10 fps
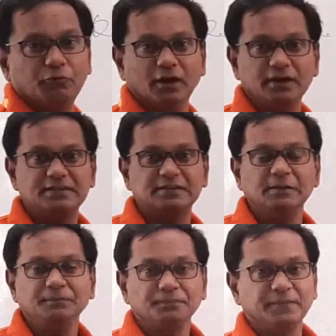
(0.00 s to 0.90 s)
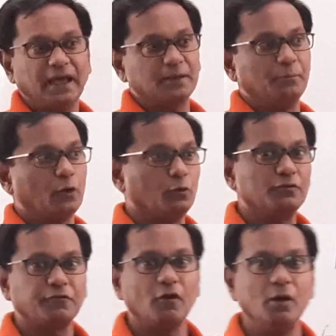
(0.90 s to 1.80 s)
words that are
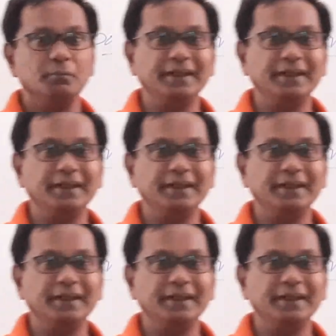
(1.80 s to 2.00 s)
borrowed from